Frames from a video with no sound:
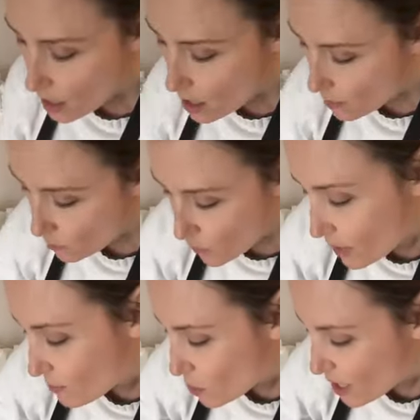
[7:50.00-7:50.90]

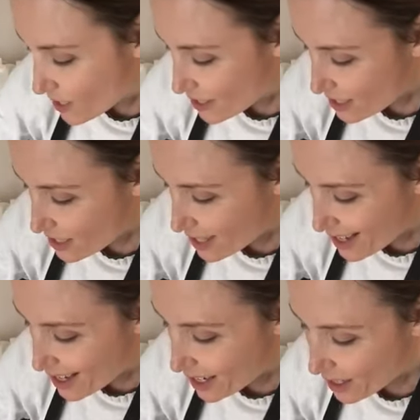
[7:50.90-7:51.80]
When I'm trying to
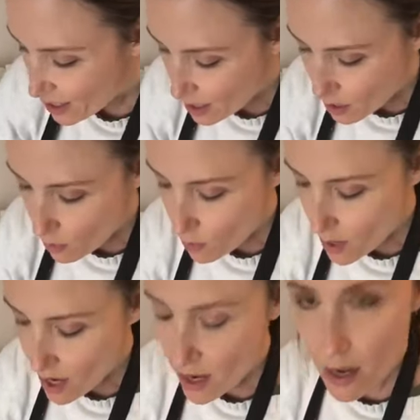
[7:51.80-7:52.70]
decide
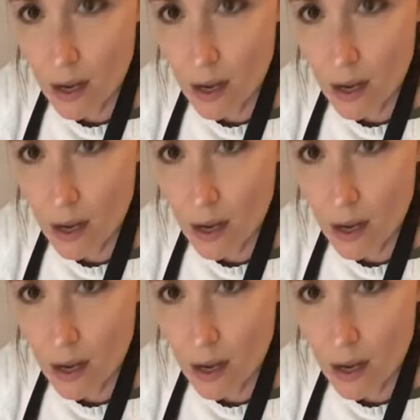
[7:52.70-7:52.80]
what